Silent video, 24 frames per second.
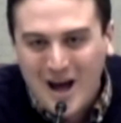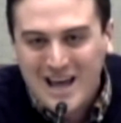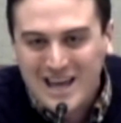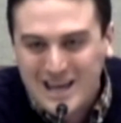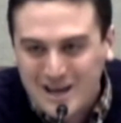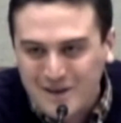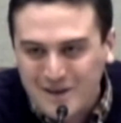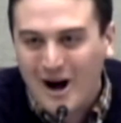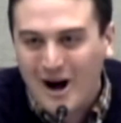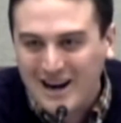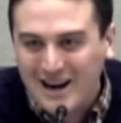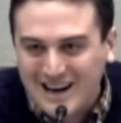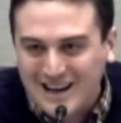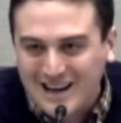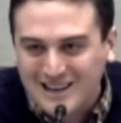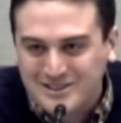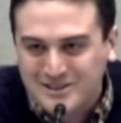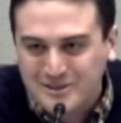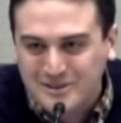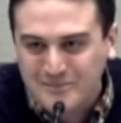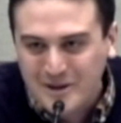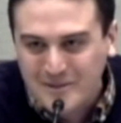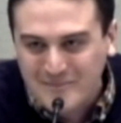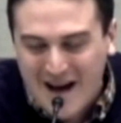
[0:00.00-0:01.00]
He wanted us
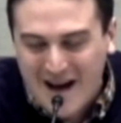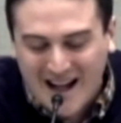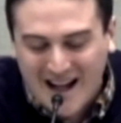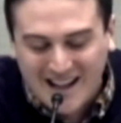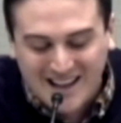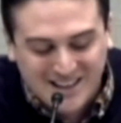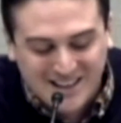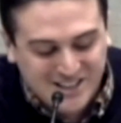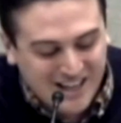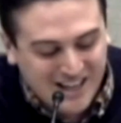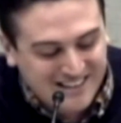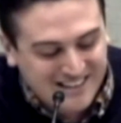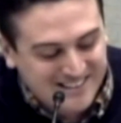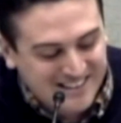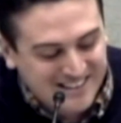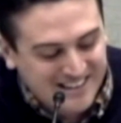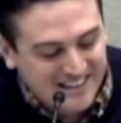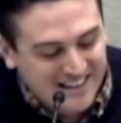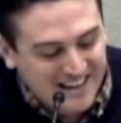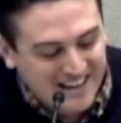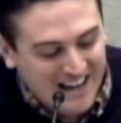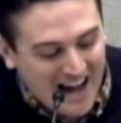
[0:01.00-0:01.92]
to be maladjusted.